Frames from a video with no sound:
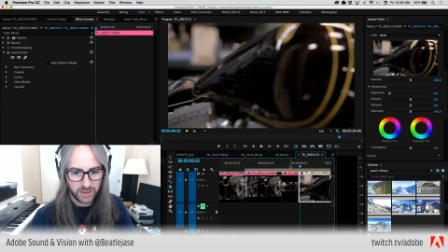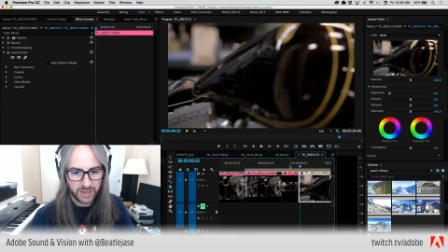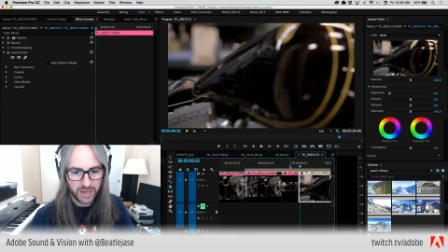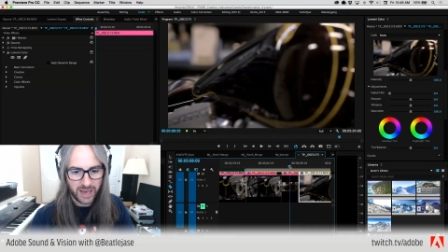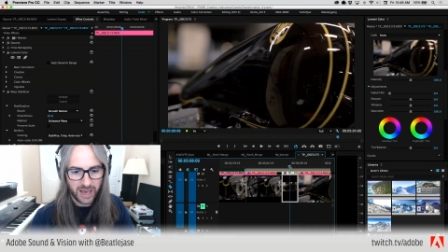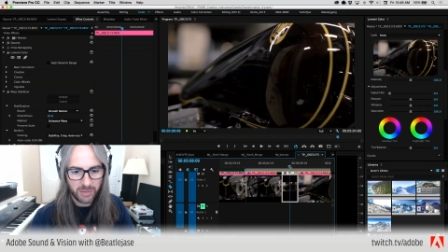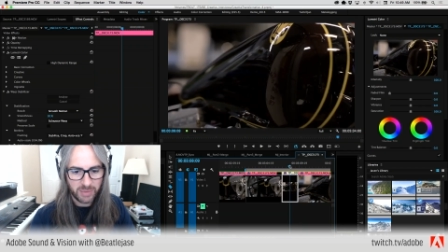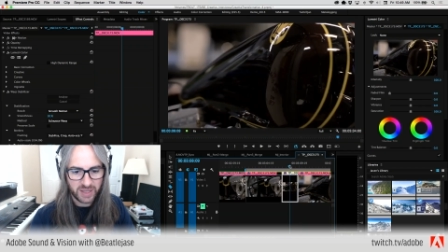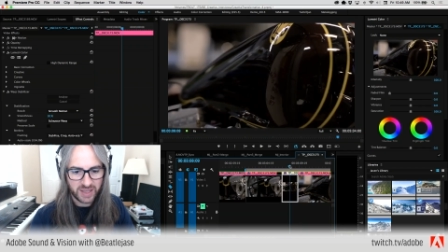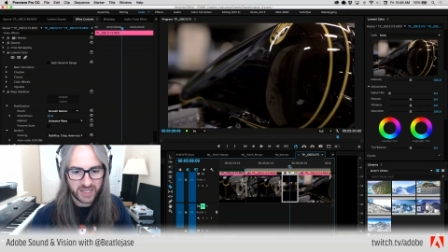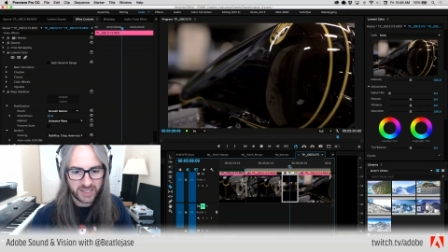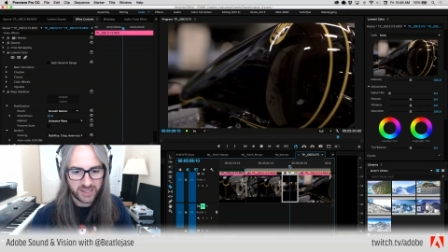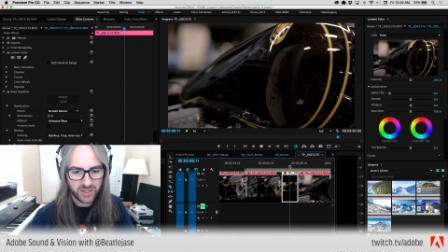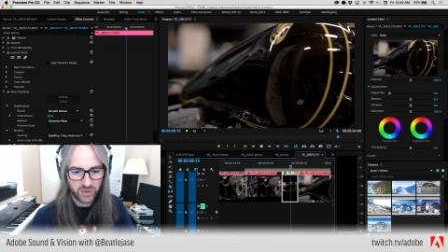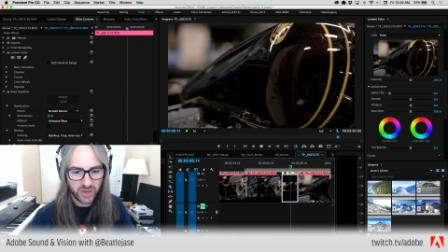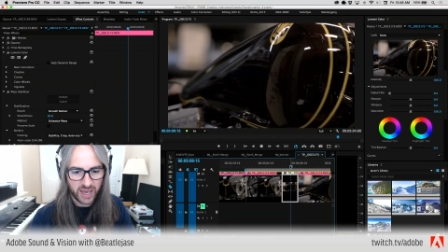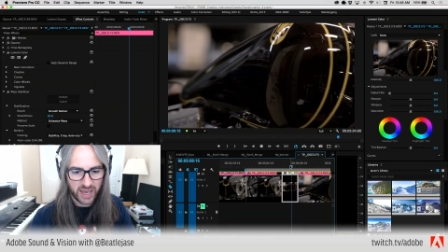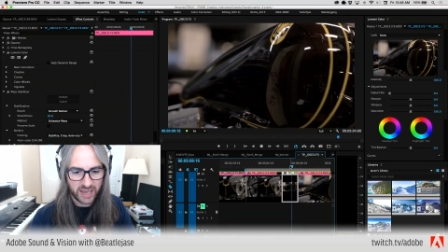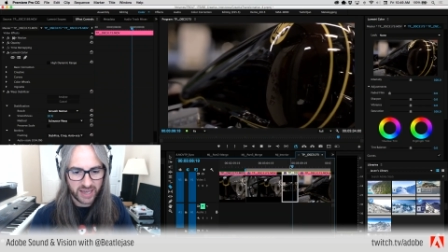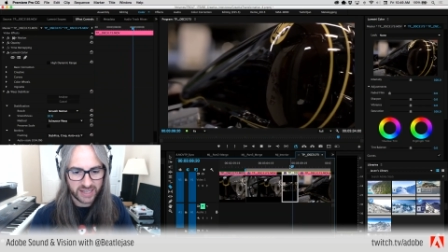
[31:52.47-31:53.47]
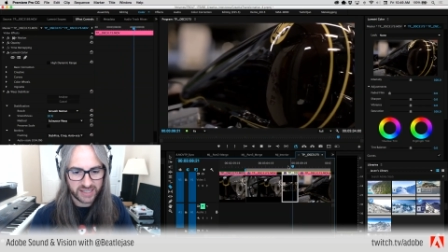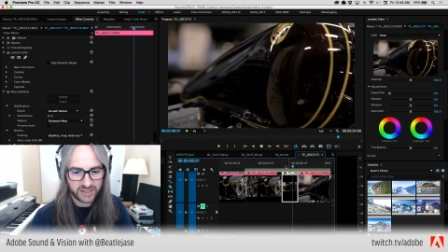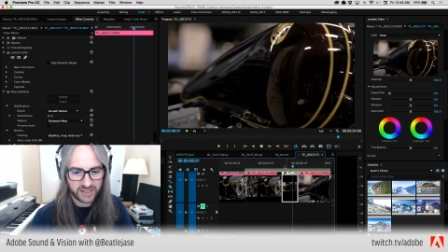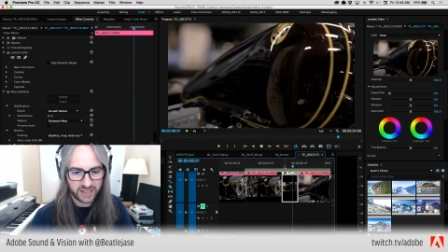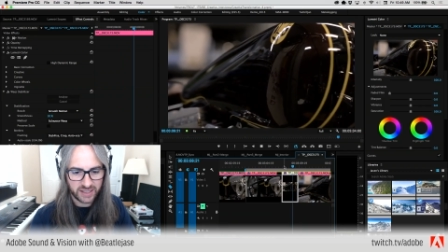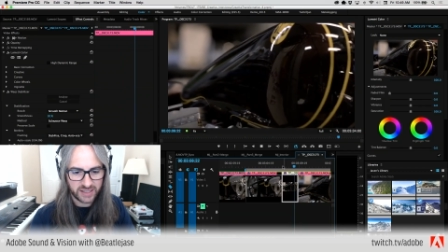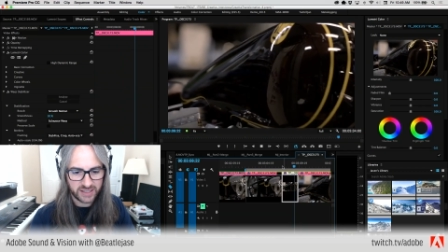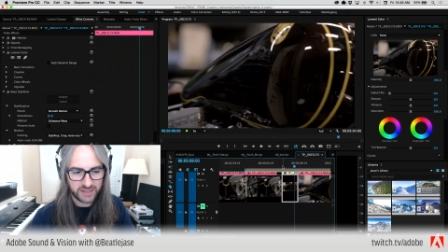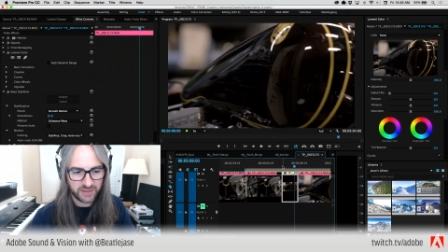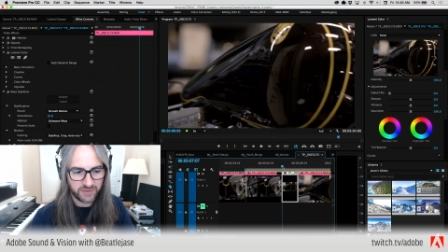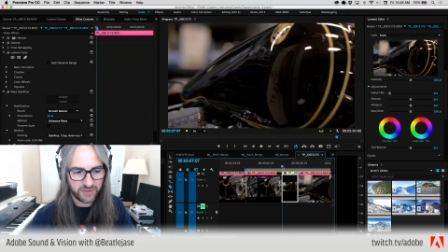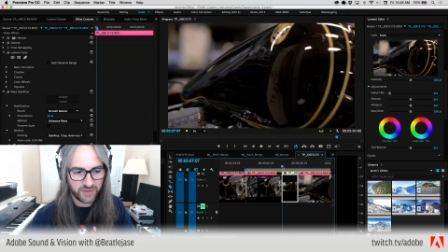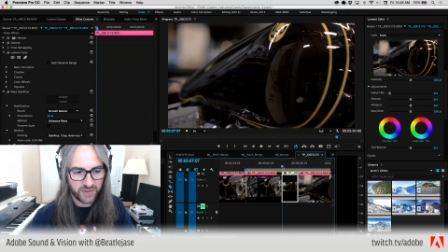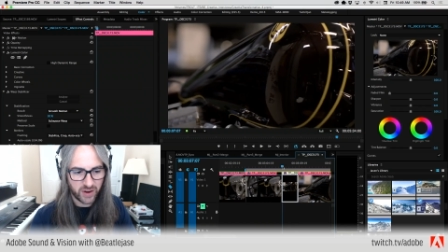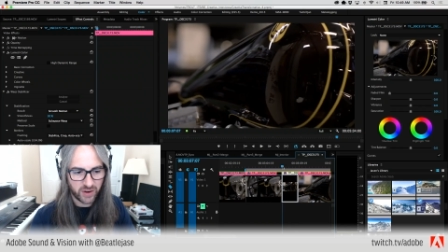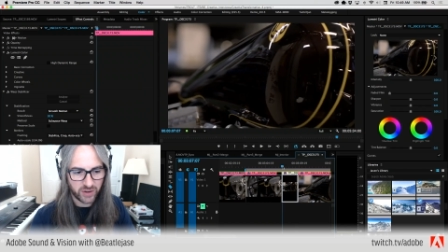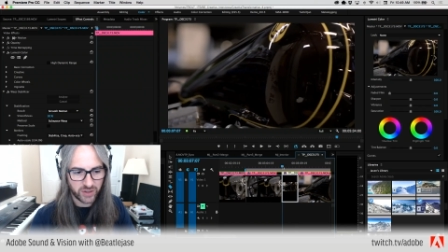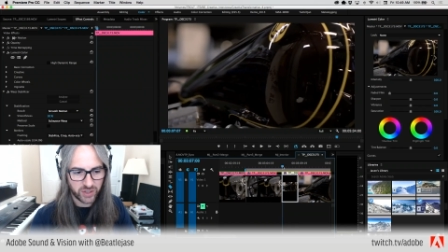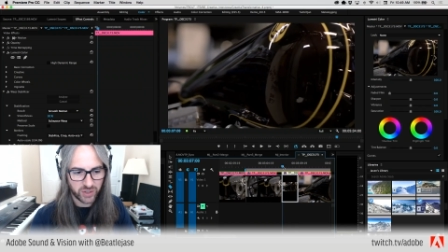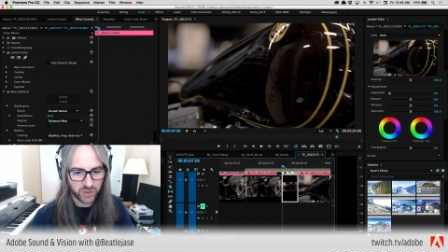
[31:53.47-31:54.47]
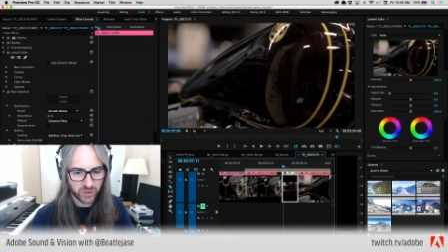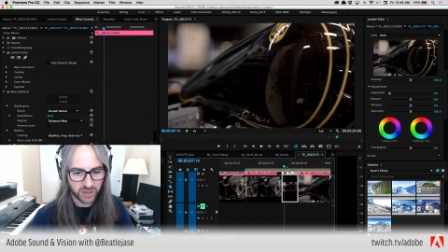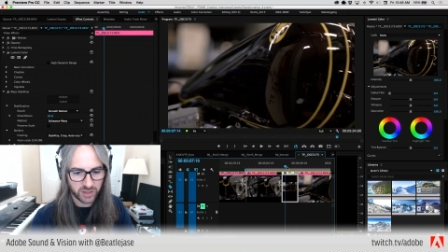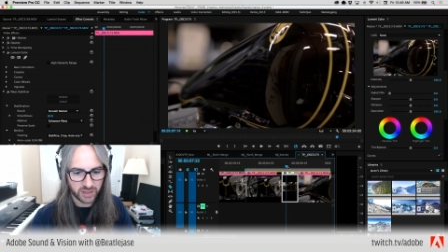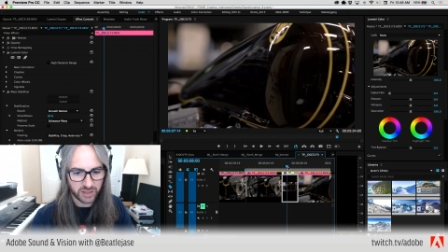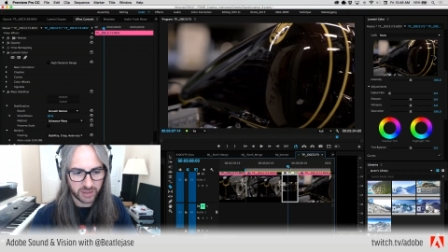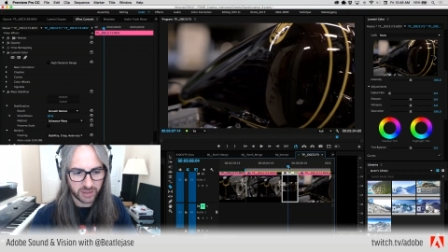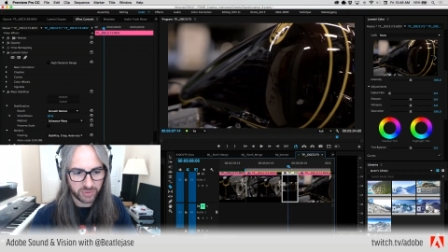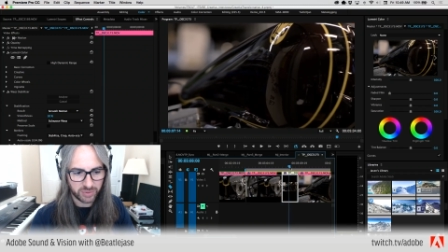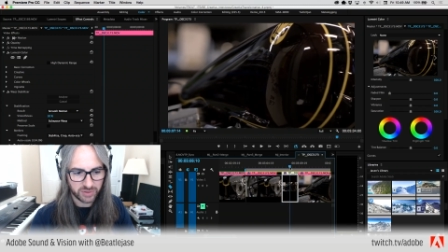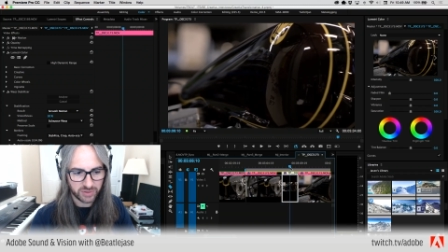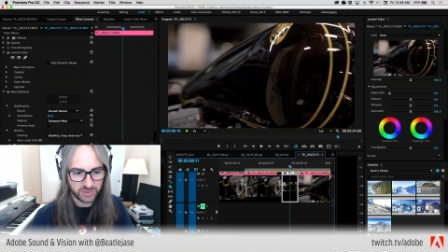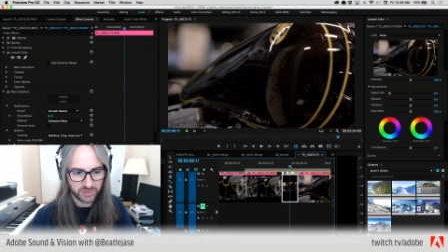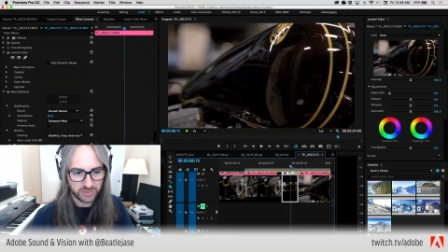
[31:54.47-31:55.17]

Yeah, I mean, that's okay. This is a very short clip.